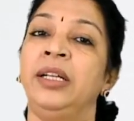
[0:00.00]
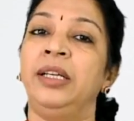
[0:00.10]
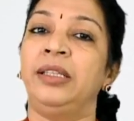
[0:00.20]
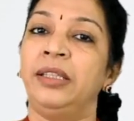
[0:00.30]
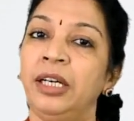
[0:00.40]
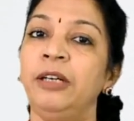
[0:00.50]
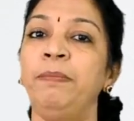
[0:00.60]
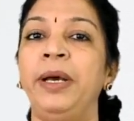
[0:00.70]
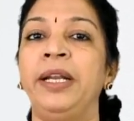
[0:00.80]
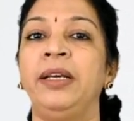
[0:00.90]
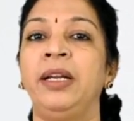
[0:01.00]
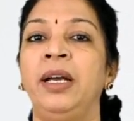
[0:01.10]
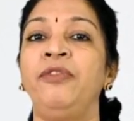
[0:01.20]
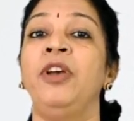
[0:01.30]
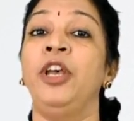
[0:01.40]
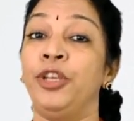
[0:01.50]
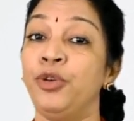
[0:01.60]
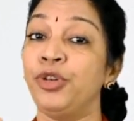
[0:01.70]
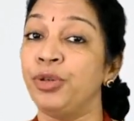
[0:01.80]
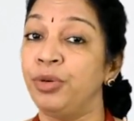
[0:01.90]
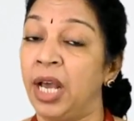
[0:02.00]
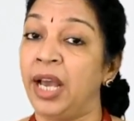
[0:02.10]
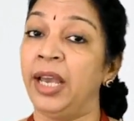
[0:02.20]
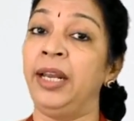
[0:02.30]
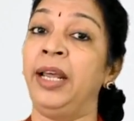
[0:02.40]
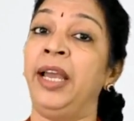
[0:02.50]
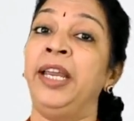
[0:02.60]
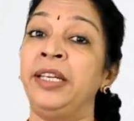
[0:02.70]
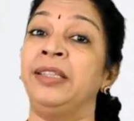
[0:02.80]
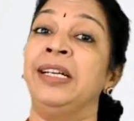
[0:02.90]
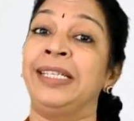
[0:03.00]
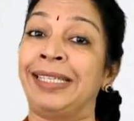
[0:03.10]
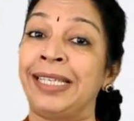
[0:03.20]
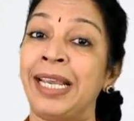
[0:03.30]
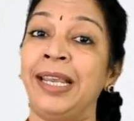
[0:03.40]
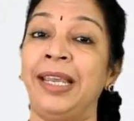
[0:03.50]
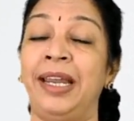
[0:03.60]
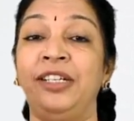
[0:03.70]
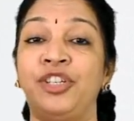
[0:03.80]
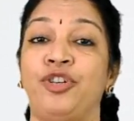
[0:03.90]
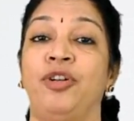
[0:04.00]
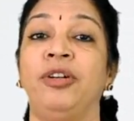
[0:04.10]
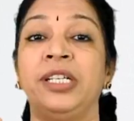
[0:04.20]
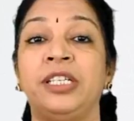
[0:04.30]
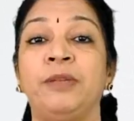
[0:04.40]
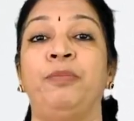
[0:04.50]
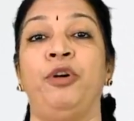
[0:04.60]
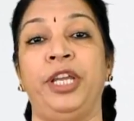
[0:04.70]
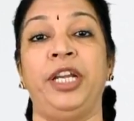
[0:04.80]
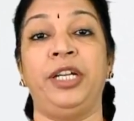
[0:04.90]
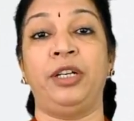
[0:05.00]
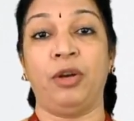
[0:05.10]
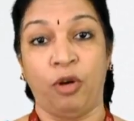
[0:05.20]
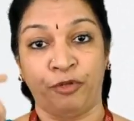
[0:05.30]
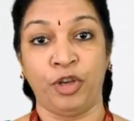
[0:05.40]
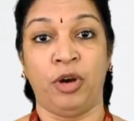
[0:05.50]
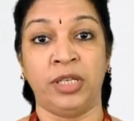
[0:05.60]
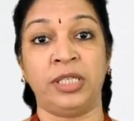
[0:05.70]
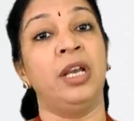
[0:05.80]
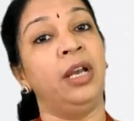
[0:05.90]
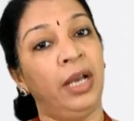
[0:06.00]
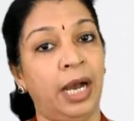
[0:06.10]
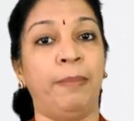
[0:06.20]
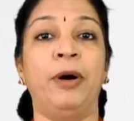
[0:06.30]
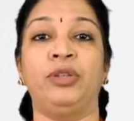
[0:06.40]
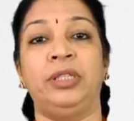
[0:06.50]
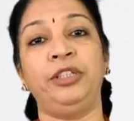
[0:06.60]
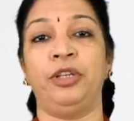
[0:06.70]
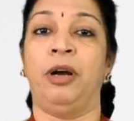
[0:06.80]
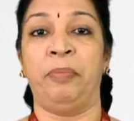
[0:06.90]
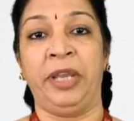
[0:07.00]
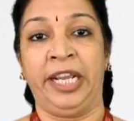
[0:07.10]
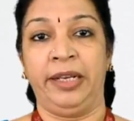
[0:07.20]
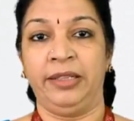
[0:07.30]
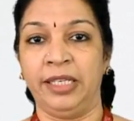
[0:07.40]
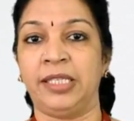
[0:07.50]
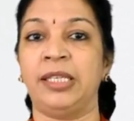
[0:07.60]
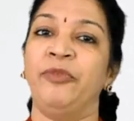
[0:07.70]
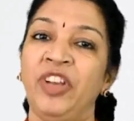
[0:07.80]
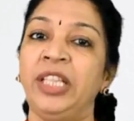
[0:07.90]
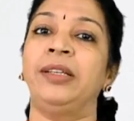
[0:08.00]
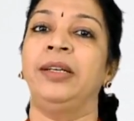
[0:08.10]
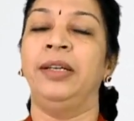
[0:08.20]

The third paragraph you should highlight the second strongest point of yours about the topic, this with